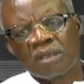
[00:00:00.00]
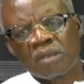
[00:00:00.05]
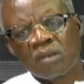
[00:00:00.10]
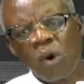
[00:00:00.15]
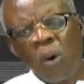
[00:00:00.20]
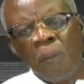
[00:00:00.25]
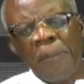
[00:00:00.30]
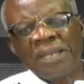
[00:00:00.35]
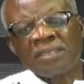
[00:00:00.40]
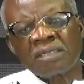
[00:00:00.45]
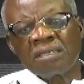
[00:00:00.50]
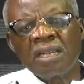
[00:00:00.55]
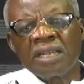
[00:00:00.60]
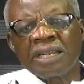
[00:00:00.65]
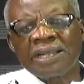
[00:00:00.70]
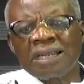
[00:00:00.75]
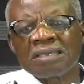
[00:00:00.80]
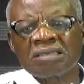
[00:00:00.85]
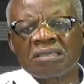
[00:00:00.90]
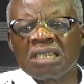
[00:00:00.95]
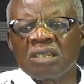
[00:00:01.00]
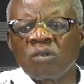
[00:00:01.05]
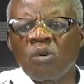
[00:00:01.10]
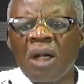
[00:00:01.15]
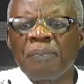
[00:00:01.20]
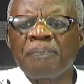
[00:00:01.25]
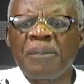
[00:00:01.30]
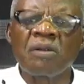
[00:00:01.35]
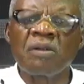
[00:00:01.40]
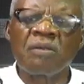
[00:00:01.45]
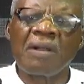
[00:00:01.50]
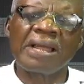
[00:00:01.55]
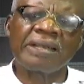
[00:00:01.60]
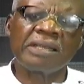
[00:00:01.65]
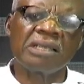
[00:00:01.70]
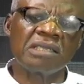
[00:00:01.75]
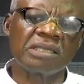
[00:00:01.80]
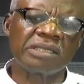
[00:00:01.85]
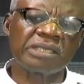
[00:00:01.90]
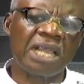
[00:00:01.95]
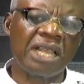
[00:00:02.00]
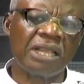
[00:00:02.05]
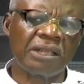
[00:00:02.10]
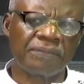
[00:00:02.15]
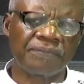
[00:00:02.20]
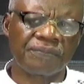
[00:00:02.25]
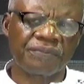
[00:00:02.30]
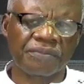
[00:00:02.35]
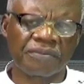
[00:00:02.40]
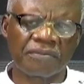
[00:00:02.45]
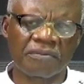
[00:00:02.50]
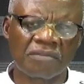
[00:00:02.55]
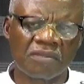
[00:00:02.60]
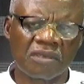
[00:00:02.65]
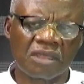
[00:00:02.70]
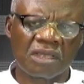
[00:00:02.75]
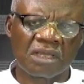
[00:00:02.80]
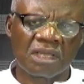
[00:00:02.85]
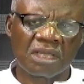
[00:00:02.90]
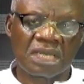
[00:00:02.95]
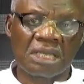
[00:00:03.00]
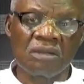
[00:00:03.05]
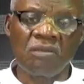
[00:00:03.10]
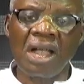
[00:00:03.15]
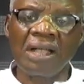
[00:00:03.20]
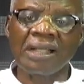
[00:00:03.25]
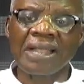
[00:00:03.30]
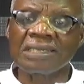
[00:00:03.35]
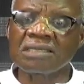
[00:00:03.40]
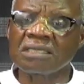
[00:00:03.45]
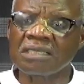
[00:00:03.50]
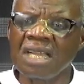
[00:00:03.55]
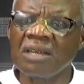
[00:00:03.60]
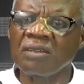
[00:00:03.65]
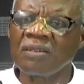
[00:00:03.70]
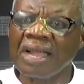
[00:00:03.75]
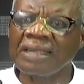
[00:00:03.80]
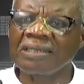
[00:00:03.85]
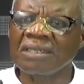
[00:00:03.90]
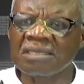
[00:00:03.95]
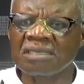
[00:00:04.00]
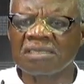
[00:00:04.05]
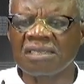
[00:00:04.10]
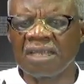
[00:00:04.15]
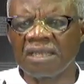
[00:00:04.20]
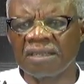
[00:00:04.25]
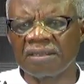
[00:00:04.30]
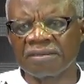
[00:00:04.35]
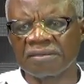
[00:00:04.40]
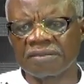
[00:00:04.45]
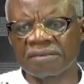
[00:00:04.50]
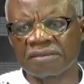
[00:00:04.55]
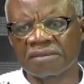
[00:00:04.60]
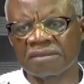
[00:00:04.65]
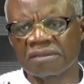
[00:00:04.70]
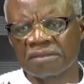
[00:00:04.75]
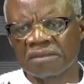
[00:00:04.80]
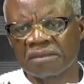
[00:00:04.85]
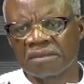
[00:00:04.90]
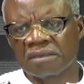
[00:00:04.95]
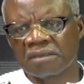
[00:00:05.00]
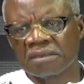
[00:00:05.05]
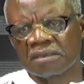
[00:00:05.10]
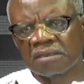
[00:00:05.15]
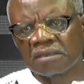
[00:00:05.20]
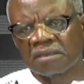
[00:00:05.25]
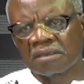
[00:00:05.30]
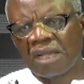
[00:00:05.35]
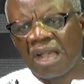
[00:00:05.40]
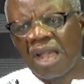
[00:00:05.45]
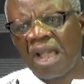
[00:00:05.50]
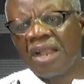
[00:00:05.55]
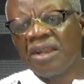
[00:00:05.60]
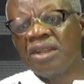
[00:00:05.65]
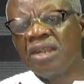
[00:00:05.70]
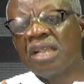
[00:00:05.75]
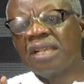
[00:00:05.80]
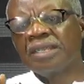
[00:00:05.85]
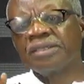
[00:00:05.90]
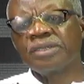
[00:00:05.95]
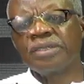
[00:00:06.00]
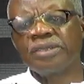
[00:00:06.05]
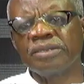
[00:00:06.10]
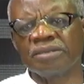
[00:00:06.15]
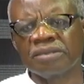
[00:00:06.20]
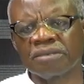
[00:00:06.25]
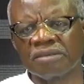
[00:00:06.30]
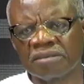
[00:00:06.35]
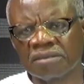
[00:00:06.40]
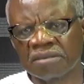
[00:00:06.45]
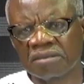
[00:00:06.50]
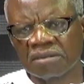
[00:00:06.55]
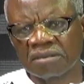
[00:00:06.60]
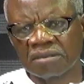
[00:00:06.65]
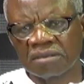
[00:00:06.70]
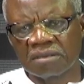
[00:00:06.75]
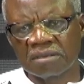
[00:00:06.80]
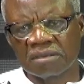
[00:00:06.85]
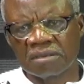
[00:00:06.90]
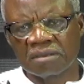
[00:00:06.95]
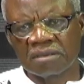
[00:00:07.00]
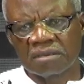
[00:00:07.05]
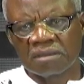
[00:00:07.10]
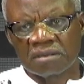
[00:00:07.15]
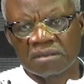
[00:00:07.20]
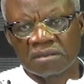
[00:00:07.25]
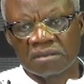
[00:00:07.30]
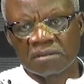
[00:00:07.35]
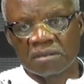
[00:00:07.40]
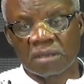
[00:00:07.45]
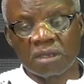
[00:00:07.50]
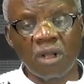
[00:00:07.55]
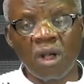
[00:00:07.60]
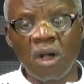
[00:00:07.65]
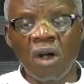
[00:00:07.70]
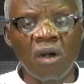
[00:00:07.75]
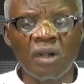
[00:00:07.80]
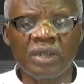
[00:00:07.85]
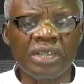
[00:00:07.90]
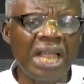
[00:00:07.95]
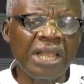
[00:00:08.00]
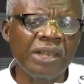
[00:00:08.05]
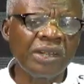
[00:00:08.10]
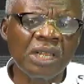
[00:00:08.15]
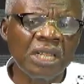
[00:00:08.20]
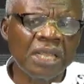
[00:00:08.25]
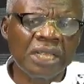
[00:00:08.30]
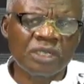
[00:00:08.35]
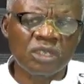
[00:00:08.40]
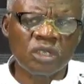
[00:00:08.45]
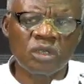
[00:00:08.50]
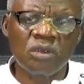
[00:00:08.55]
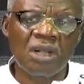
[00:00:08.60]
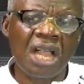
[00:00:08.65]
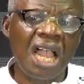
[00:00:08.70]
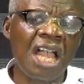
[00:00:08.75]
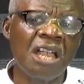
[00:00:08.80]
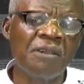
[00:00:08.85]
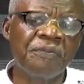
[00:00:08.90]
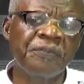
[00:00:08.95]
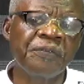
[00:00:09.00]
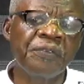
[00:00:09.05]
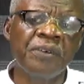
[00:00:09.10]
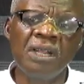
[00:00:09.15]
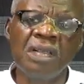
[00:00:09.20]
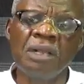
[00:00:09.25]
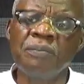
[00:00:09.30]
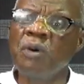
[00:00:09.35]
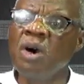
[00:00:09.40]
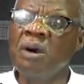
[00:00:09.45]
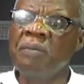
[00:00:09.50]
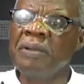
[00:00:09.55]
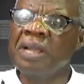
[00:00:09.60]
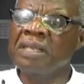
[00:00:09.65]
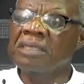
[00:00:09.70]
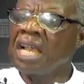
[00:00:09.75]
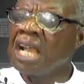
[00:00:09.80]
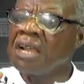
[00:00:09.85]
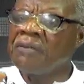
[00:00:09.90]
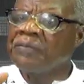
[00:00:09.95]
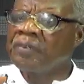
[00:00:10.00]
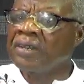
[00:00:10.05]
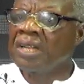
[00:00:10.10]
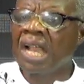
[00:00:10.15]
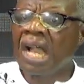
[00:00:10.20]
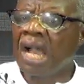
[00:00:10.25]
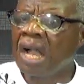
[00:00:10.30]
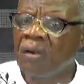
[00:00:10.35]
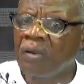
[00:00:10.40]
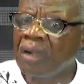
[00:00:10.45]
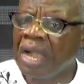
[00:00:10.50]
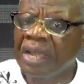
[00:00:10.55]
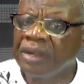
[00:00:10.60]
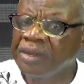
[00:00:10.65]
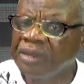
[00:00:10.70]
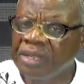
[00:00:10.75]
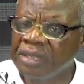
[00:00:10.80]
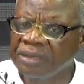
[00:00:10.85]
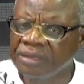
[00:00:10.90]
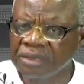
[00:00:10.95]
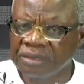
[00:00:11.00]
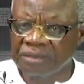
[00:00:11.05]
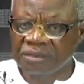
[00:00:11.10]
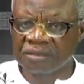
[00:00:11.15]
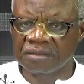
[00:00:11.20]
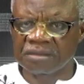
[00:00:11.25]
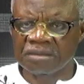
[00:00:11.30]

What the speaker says: ubesi nkete no aba urade nchai no maka kire urade se I need you Lord, I need you every moment, every hour I need you.